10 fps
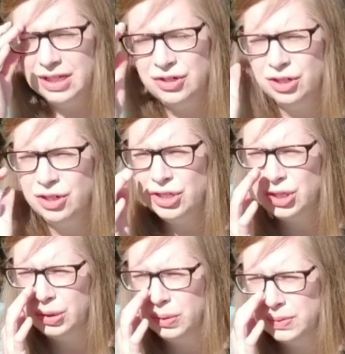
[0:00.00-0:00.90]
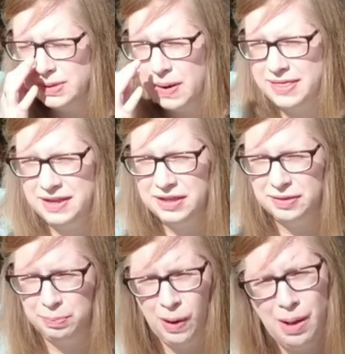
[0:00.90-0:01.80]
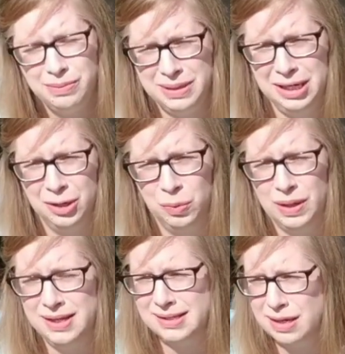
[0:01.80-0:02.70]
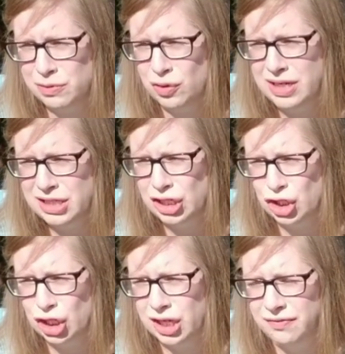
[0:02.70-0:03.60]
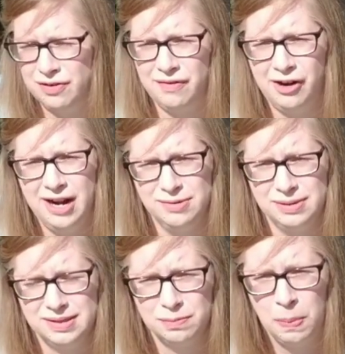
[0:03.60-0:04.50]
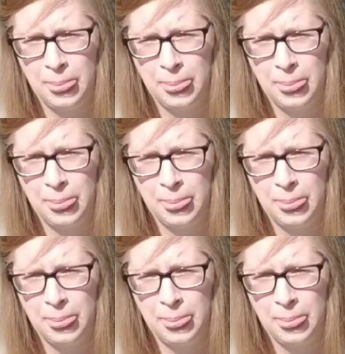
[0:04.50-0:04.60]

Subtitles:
took her to, so I think the problem here was I was trying to teach her in front of our house